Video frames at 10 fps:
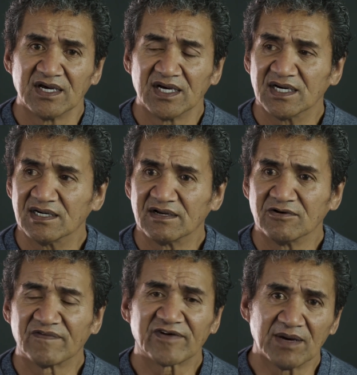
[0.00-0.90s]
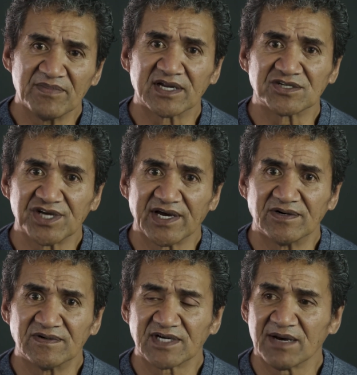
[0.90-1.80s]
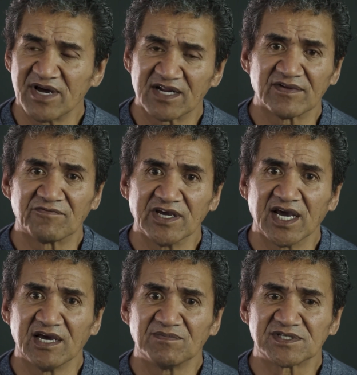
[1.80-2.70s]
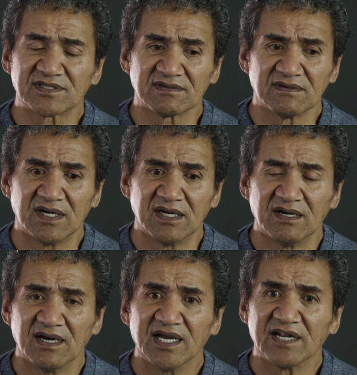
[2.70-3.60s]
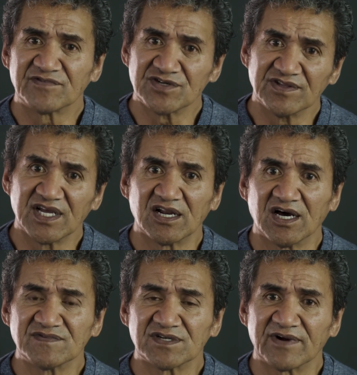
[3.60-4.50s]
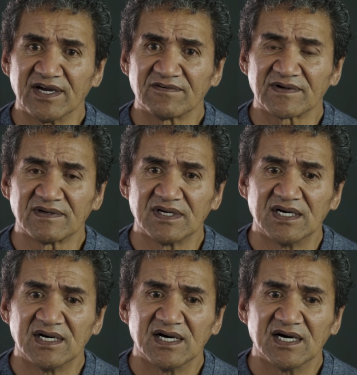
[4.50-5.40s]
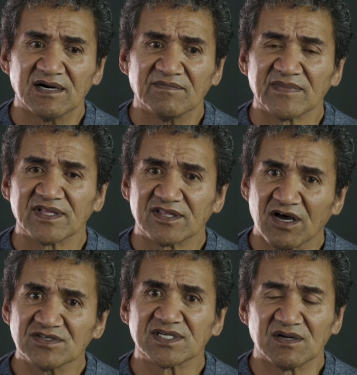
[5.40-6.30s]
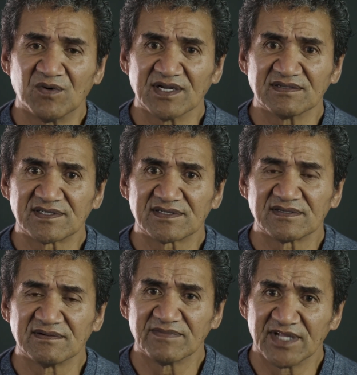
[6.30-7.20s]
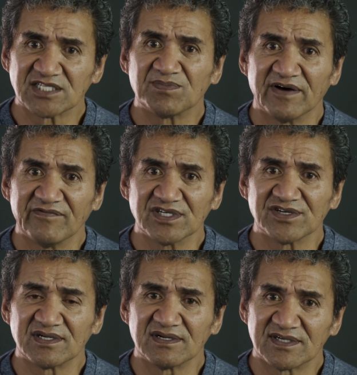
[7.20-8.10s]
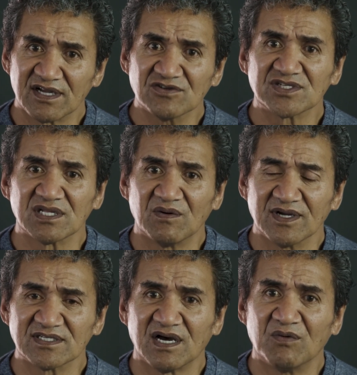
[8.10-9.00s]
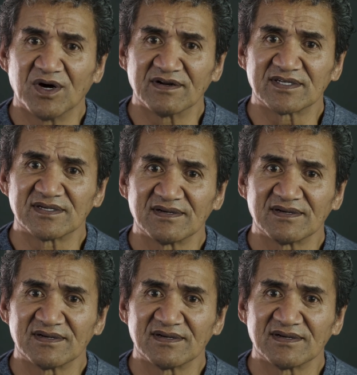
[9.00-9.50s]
who have come out of jail, come out of the rehabs, and have turned their lives around. Those are the ones, that's my vision, those are the ones I want